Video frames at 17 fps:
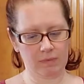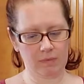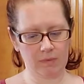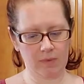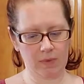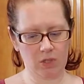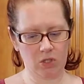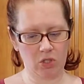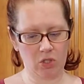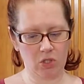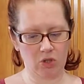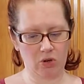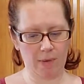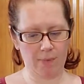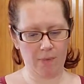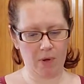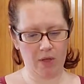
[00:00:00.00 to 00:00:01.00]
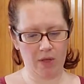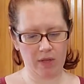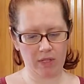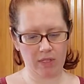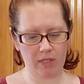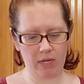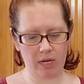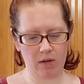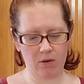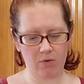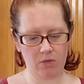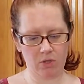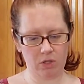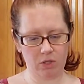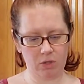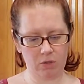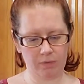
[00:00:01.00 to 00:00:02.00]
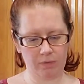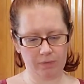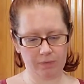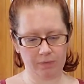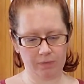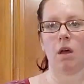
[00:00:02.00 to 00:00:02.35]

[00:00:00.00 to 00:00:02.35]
and scrape all this out. I'm